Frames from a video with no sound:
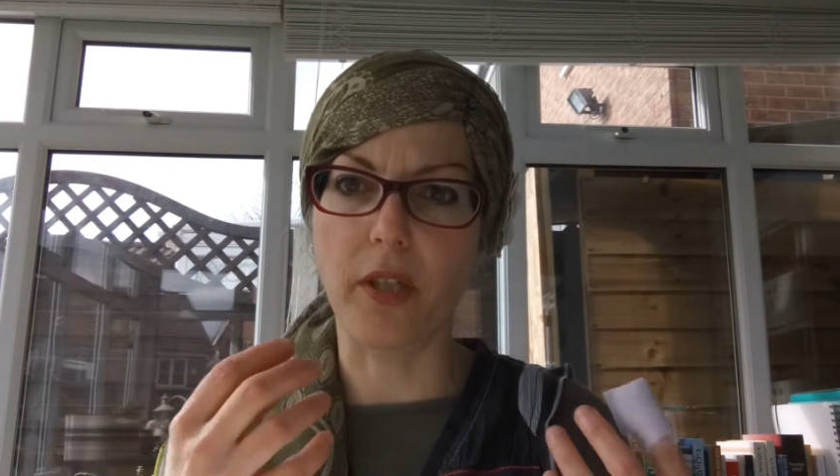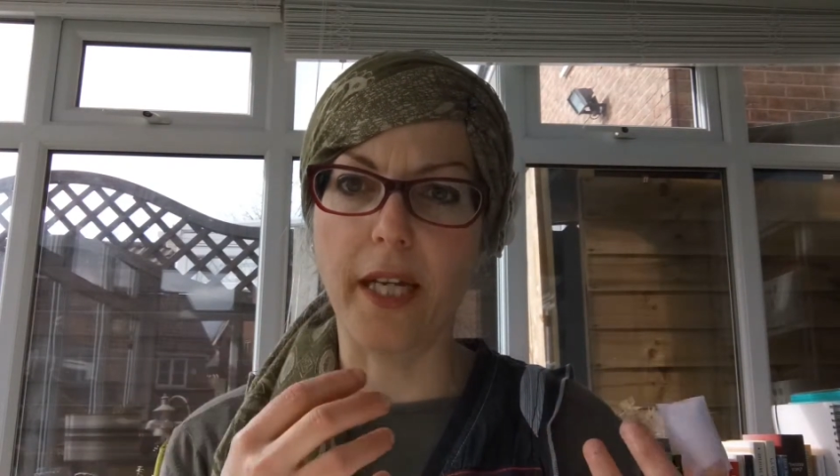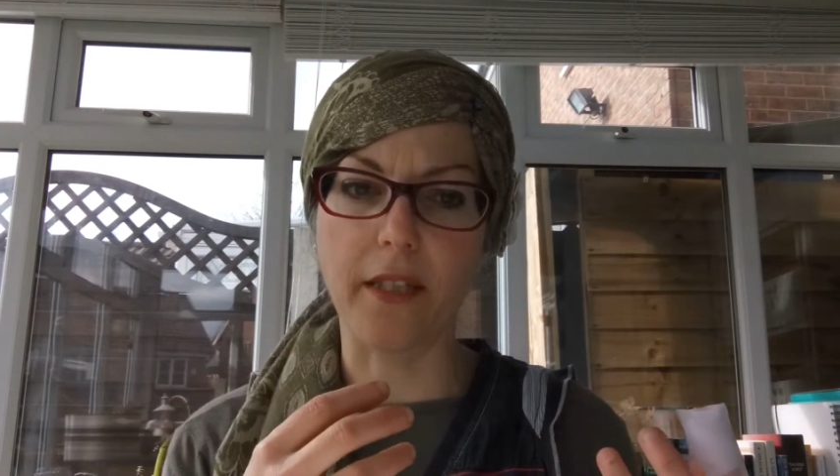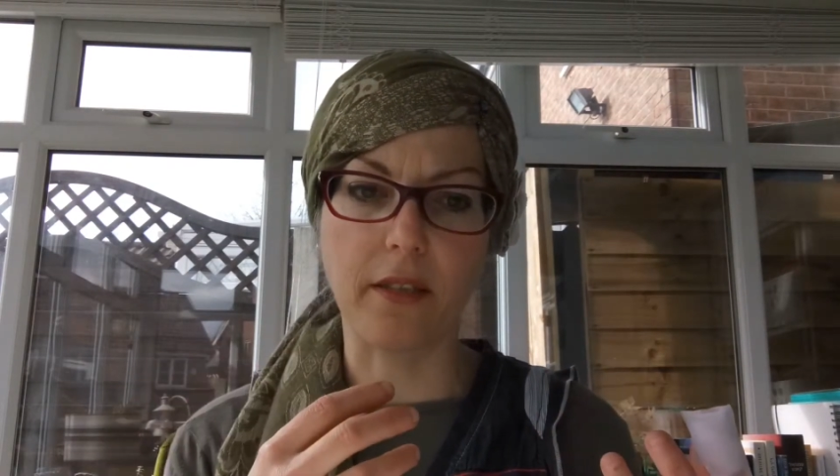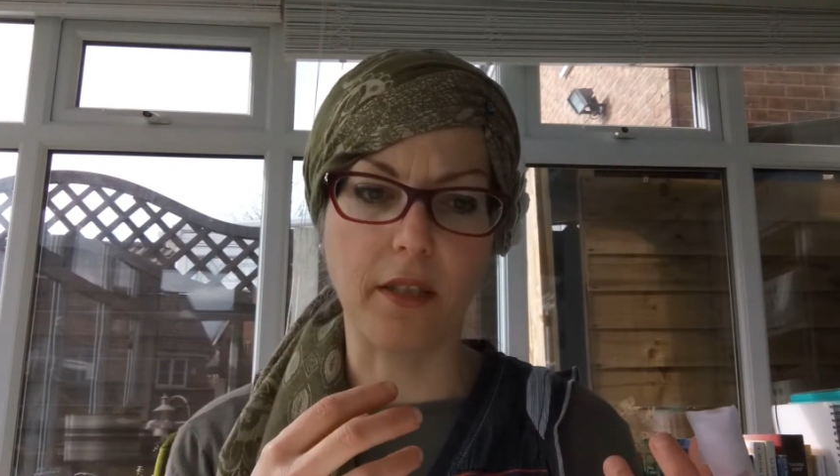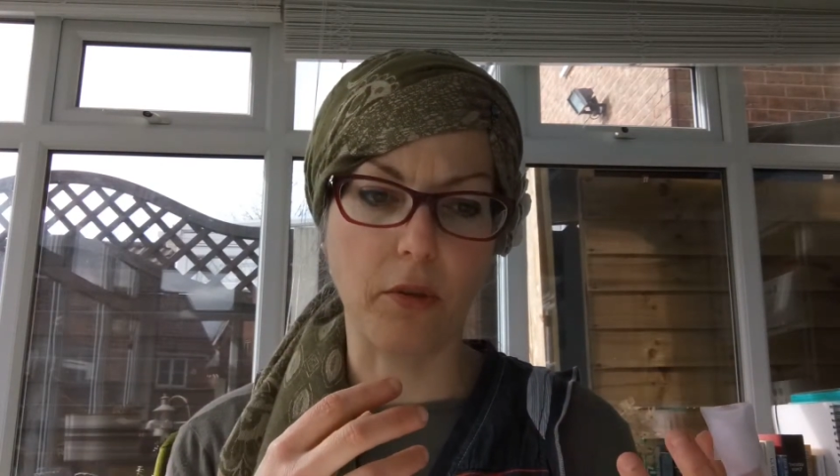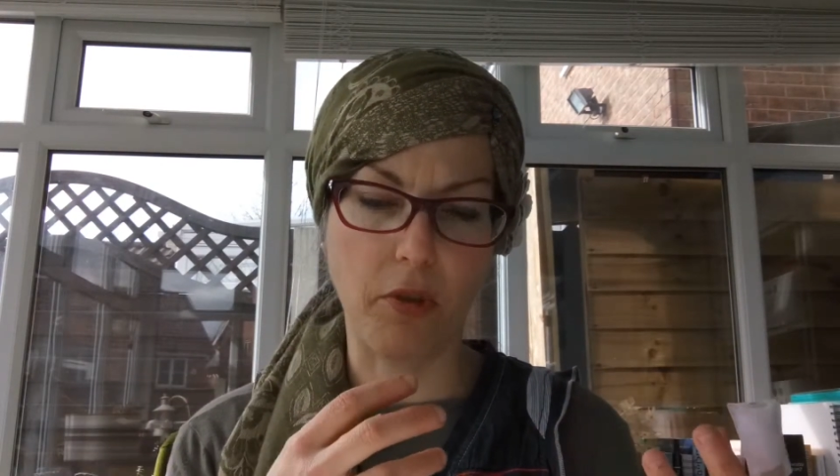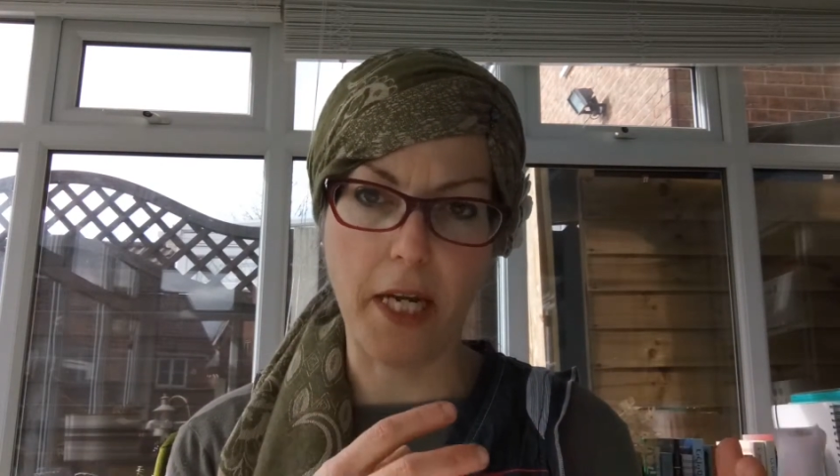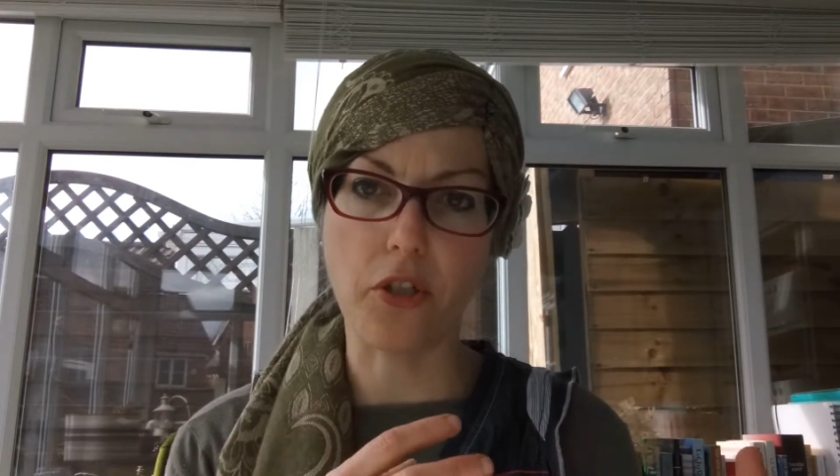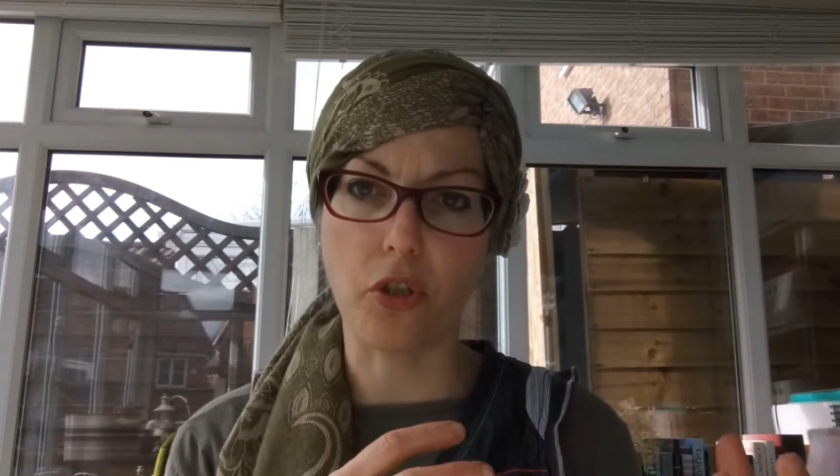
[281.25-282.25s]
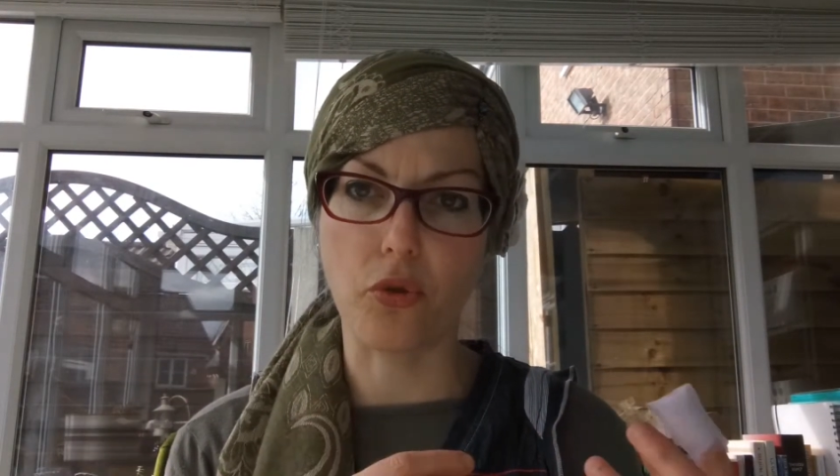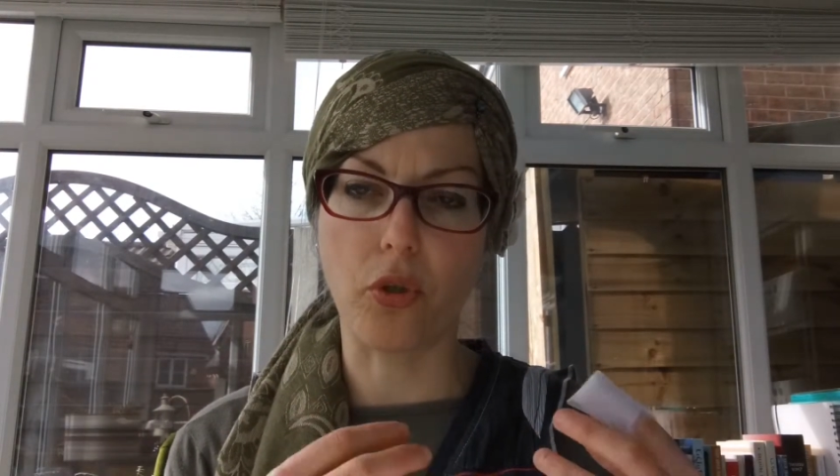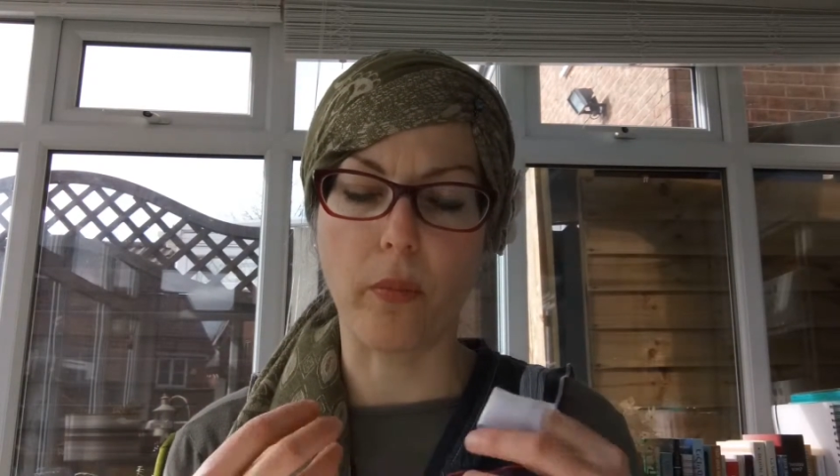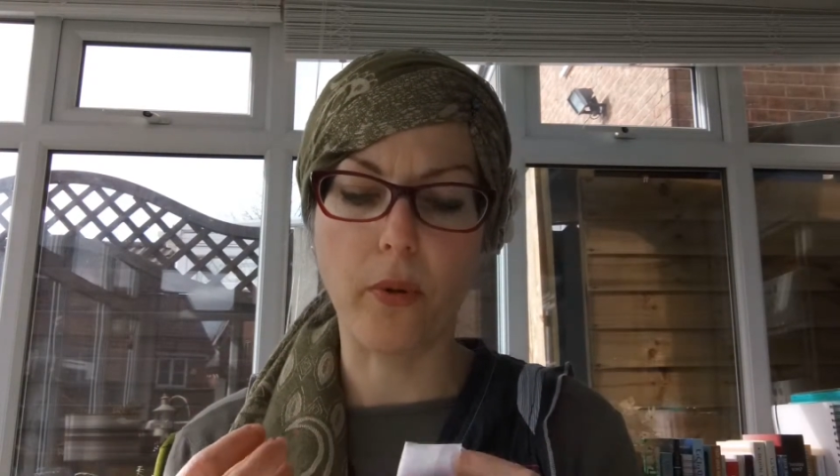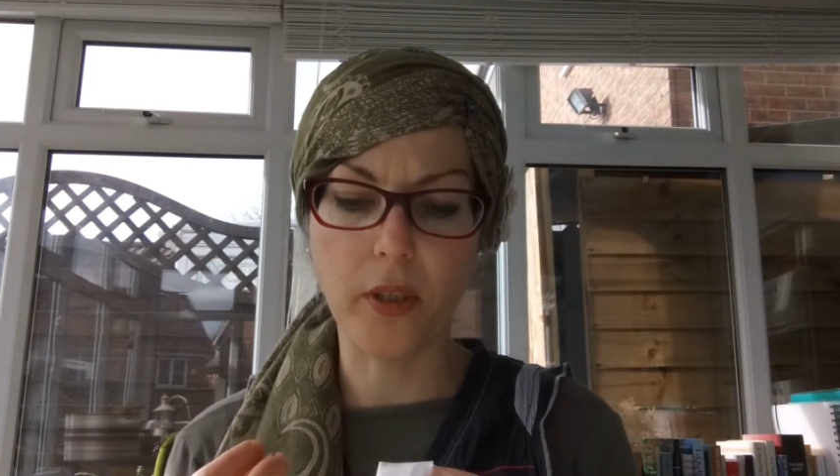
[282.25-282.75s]
relation
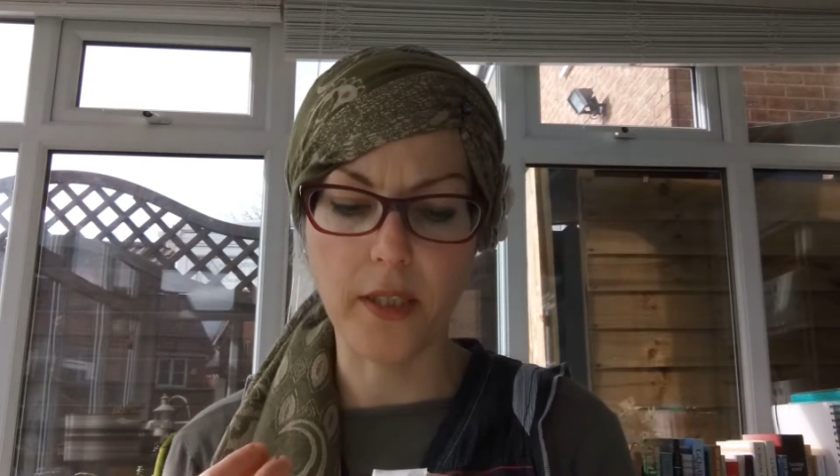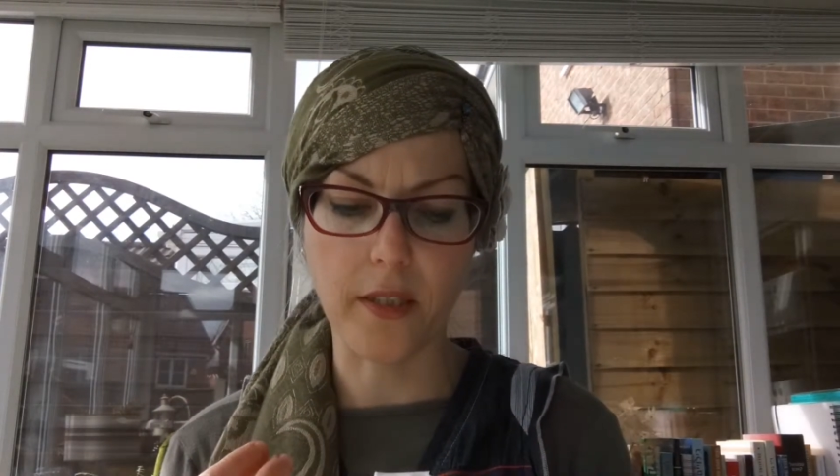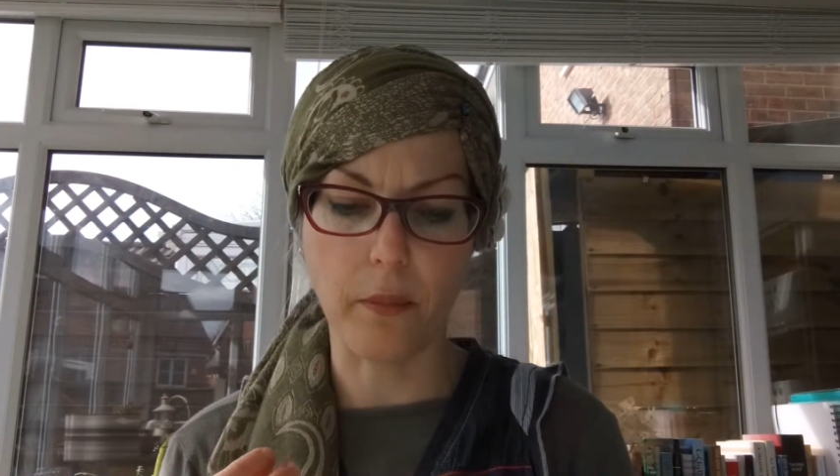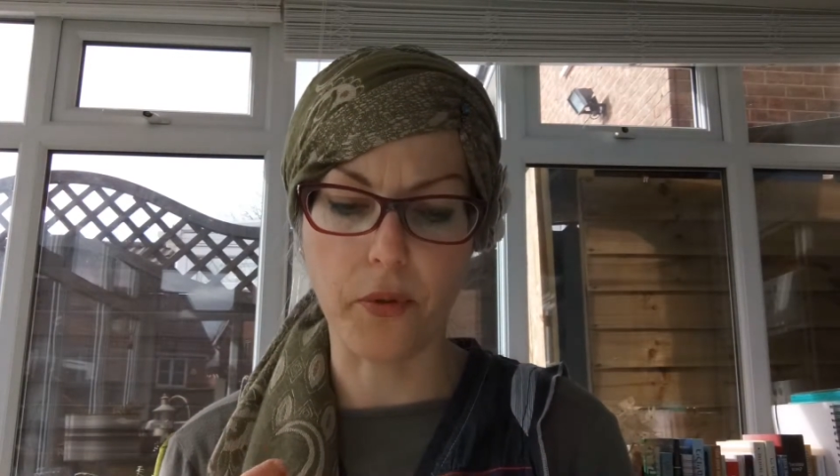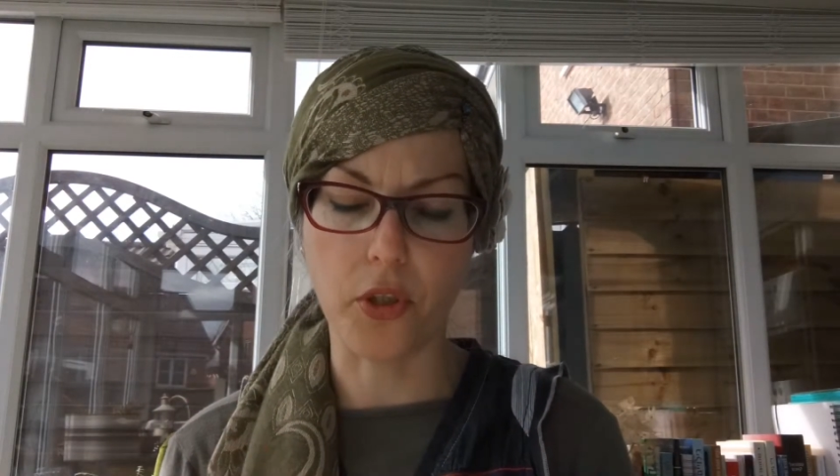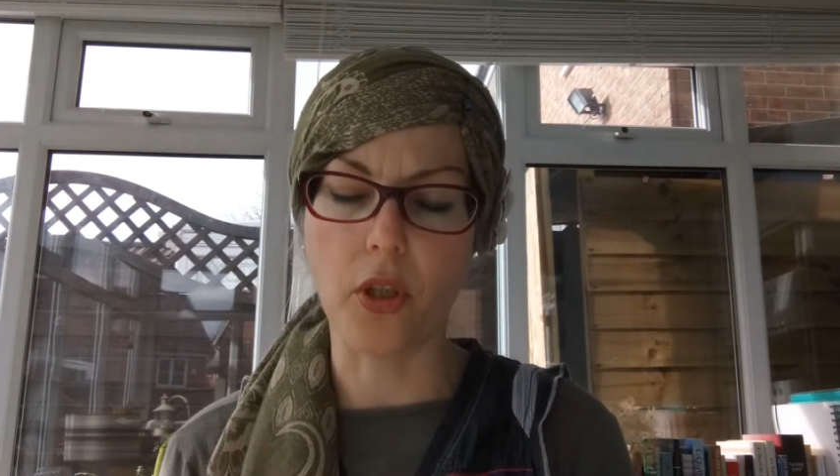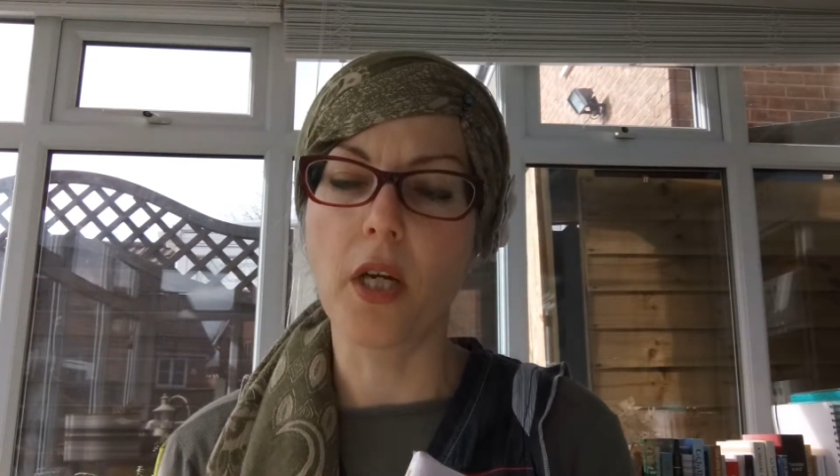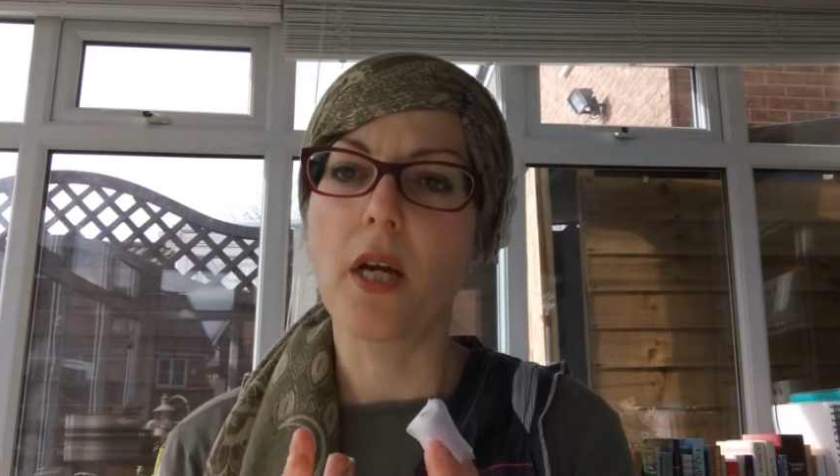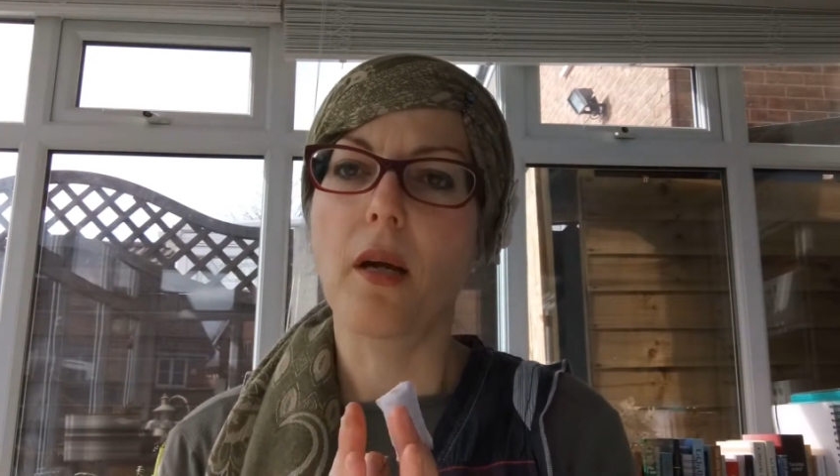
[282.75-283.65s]
to your body's temperature.